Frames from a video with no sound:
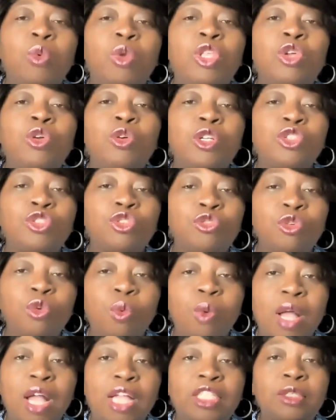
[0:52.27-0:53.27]
when you're a
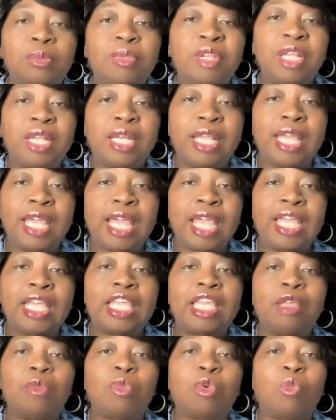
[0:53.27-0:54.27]
true watchman and a
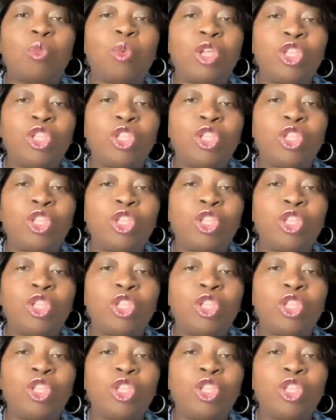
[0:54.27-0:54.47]
gatekeeper,